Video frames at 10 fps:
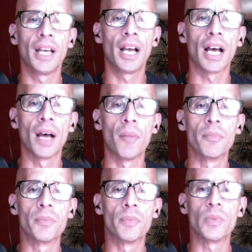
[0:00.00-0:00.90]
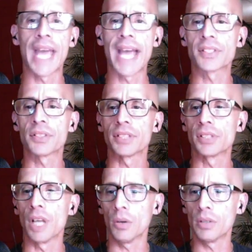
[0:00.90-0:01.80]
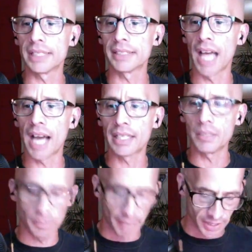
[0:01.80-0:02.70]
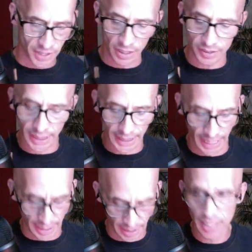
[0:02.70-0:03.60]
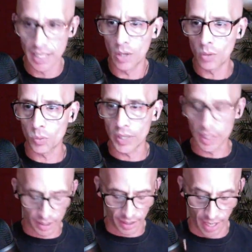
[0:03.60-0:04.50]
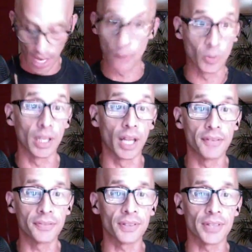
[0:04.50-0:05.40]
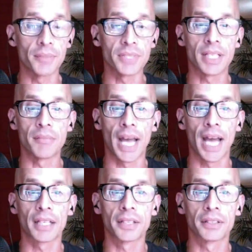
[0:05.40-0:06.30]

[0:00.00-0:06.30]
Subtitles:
The answer is no. It's not going to be Bancheros again. I would love for them to come back.